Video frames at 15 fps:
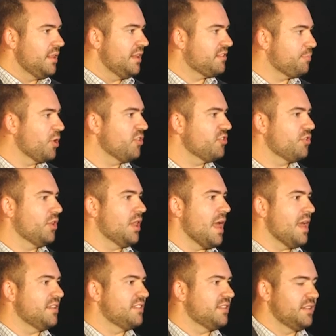It's
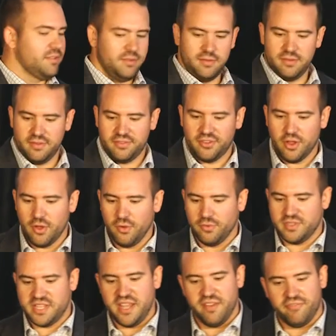personalized.
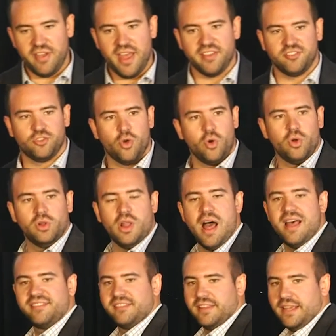So TFS, total
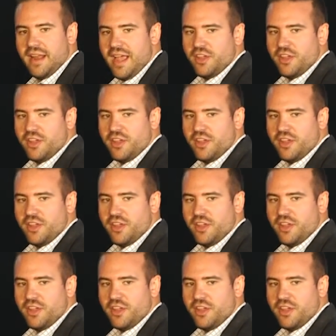loss lead.